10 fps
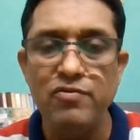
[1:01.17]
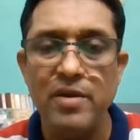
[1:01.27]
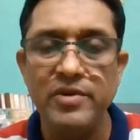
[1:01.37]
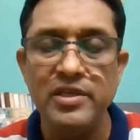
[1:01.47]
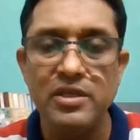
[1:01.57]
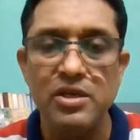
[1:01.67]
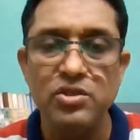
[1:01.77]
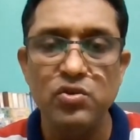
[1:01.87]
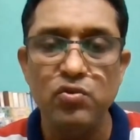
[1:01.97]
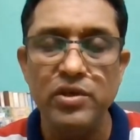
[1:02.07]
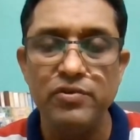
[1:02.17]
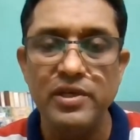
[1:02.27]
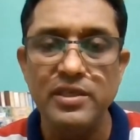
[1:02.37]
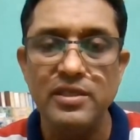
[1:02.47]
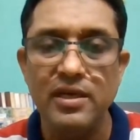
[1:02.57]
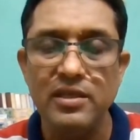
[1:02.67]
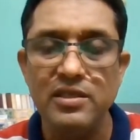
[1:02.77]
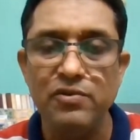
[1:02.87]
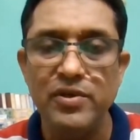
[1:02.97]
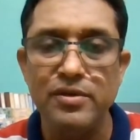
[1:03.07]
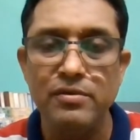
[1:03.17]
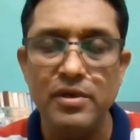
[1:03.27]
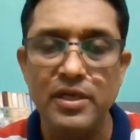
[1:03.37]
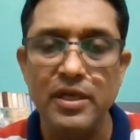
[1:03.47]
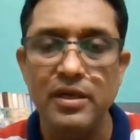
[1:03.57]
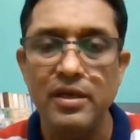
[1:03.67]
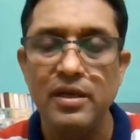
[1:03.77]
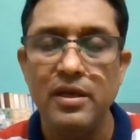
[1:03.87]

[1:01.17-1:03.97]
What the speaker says: have discussed two units, that is unit 13